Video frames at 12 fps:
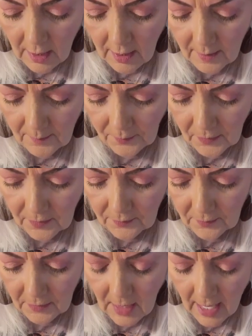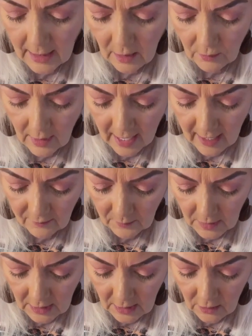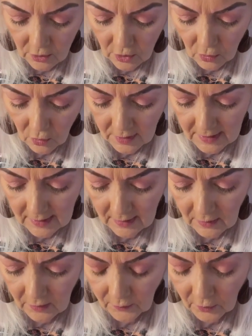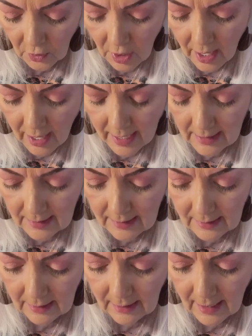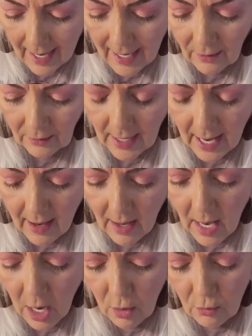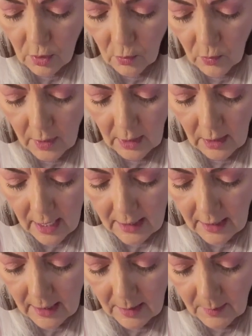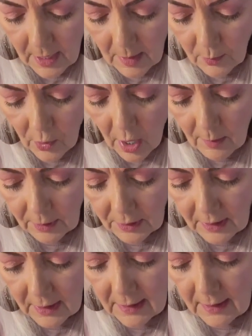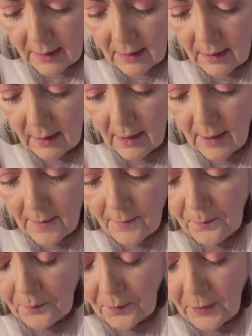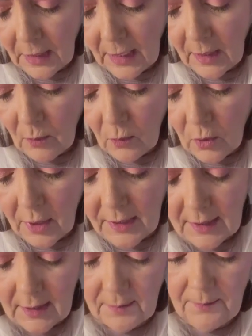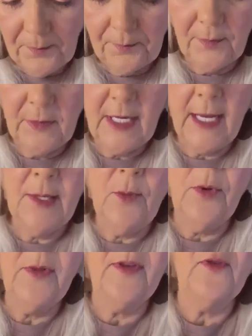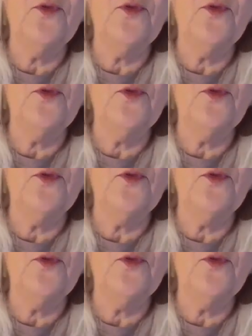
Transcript: I don't have many choices for lights. I don't own a ring light yet, but I probably need to get one to take with